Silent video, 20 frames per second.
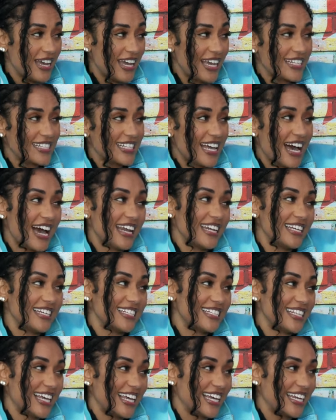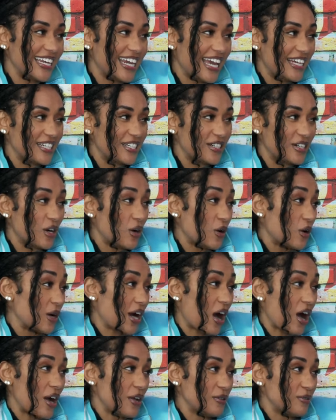it's kind of second nature. Or
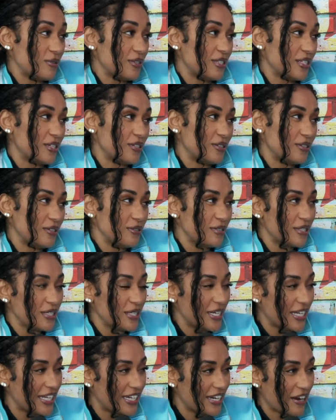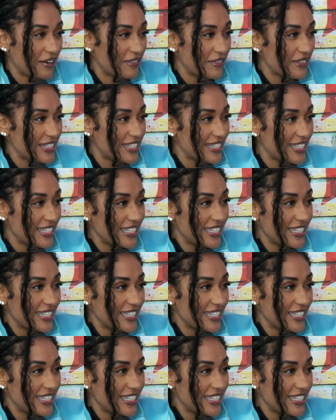are you still? Do you still get nervous?